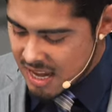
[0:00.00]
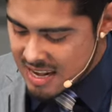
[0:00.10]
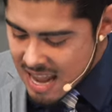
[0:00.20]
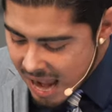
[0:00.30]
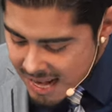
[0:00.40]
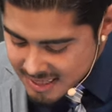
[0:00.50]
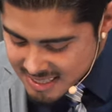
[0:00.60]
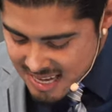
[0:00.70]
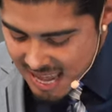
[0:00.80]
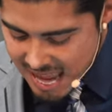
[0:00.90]

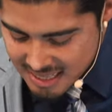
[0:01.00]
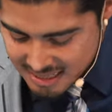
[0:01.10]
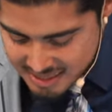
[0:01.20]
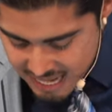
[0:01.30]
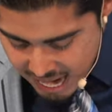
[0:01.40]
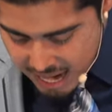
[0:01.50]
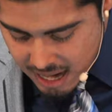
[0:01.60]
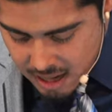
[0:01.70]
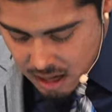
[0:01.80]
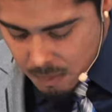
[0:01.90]
Night and
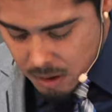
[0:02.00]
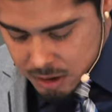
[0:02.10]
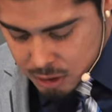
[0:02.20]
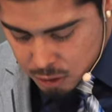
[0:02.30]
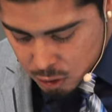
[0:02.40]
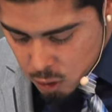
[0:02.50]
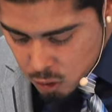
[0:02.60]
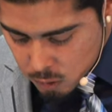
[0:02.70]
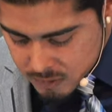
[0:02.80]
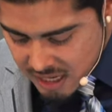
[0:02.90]
day amongst the
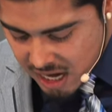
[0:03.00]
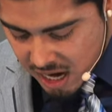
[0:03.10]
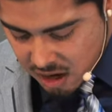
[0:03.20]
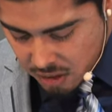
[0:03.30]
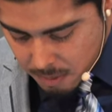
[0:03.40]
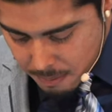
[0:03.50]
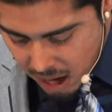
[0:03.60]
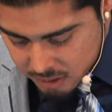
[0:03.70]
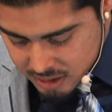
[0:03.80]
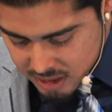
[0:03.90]
tombs and on the
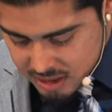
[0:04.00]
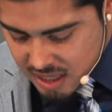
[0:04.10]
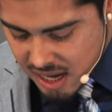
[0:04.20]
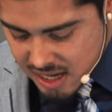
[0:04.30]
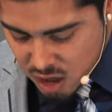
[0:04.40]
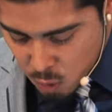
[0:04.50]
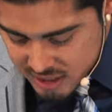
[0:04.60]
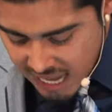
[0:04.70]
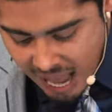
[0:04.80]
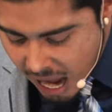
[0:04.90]
mountains, he
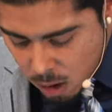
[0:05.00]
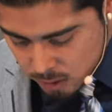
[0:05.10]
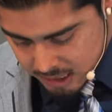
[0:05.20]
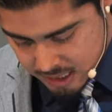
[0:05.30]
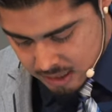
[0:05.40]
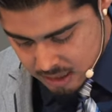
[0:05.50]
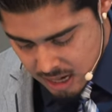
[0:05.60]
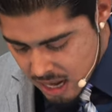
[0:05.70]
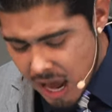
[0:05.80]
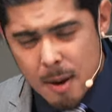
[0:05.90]
was howling
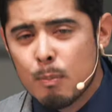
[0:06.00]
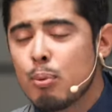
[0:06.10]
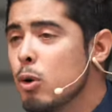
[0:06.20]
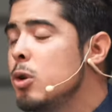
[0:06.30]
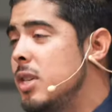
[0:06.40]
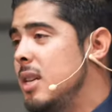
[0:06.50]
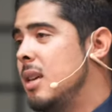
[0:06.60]
and bruising